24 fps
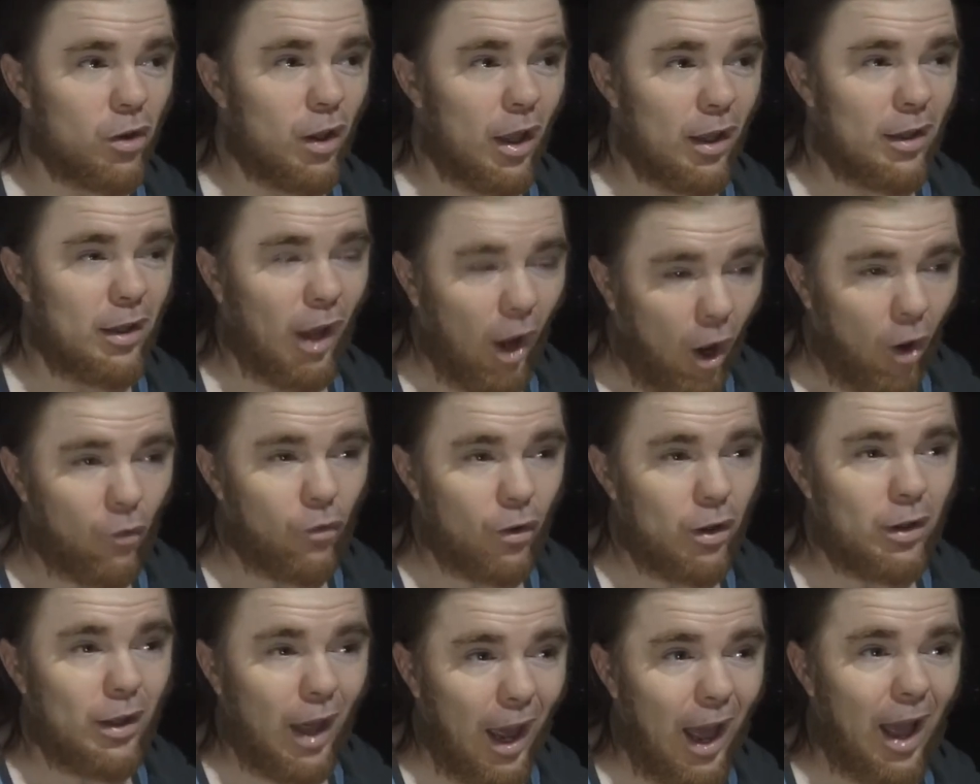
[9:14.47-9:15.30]
like
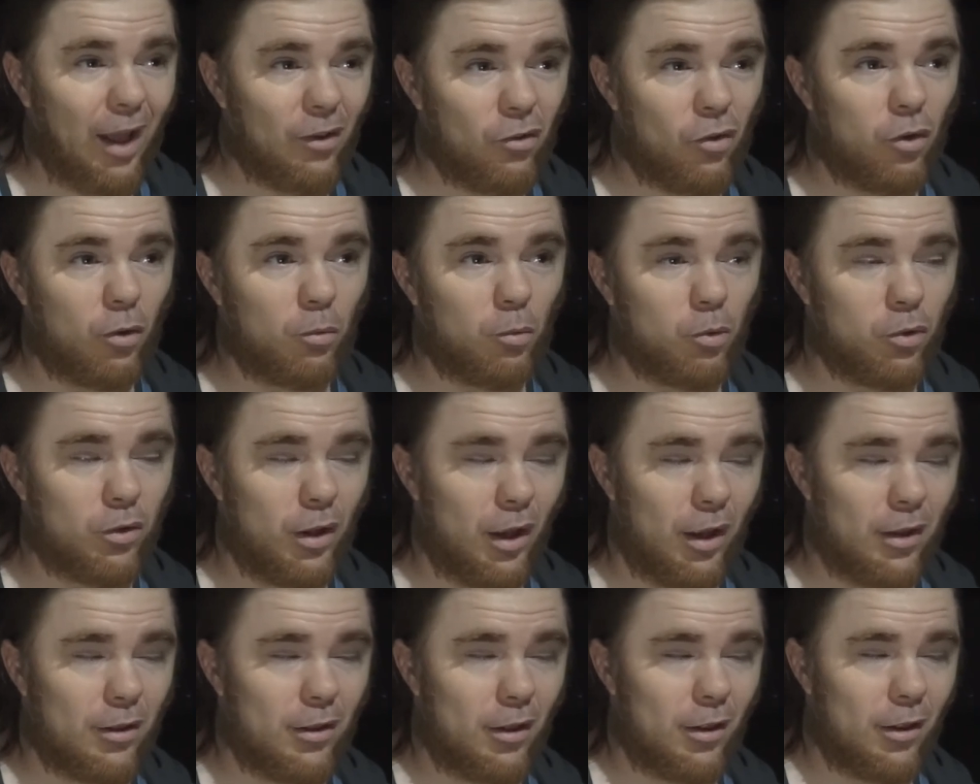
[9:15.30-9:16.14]
Kelvin Gastelum was
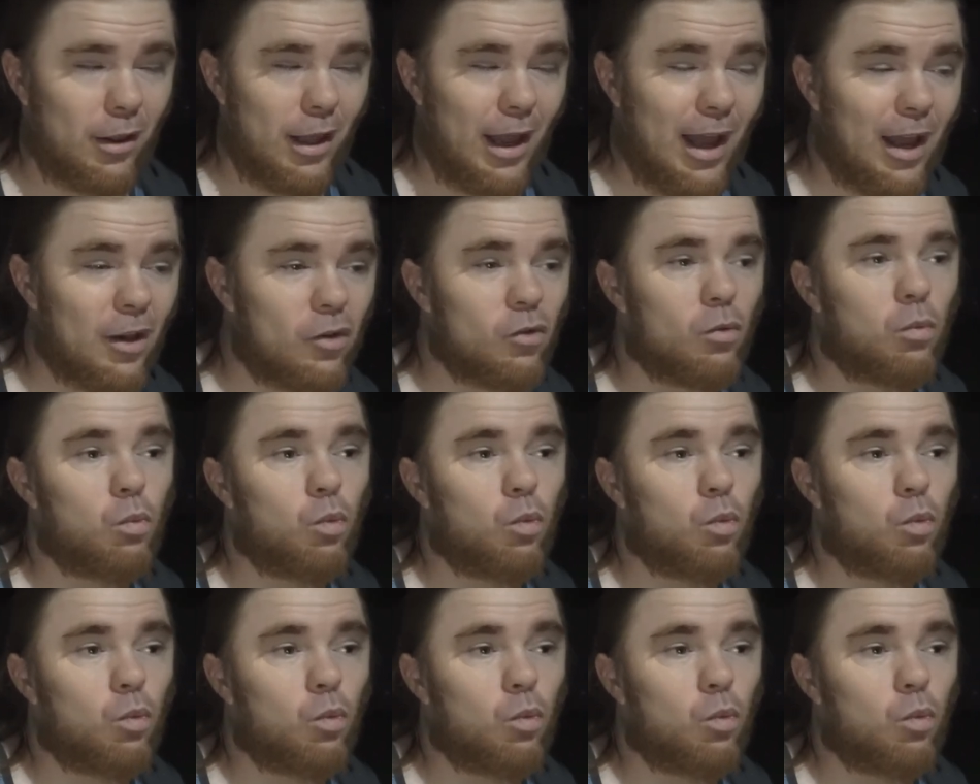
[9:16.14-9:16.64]
like the last